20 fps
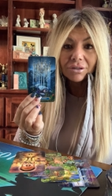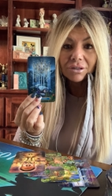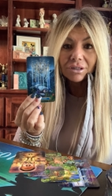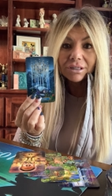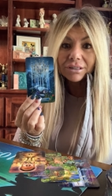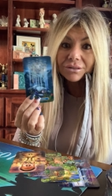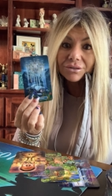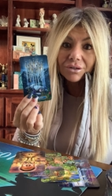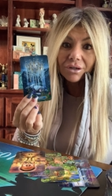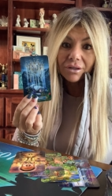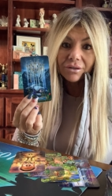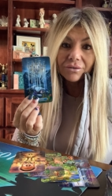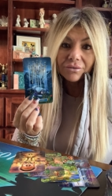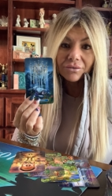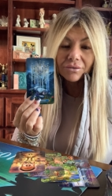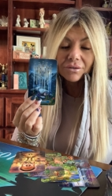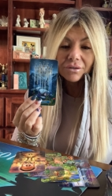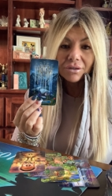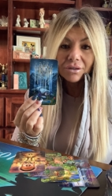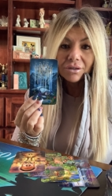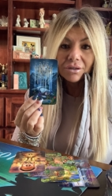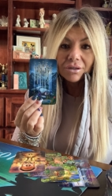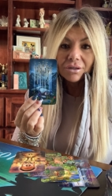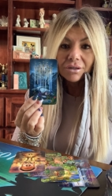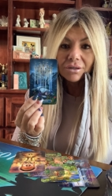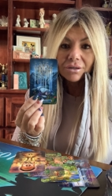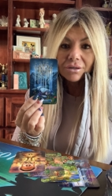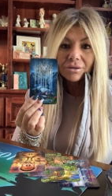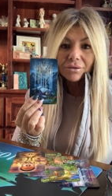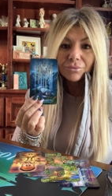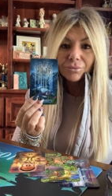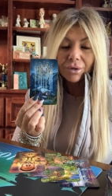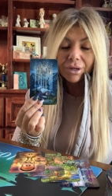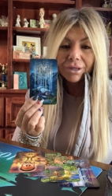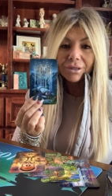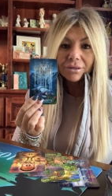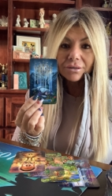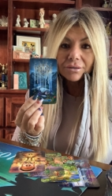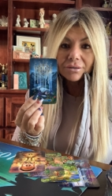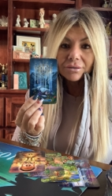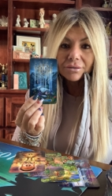It does, right?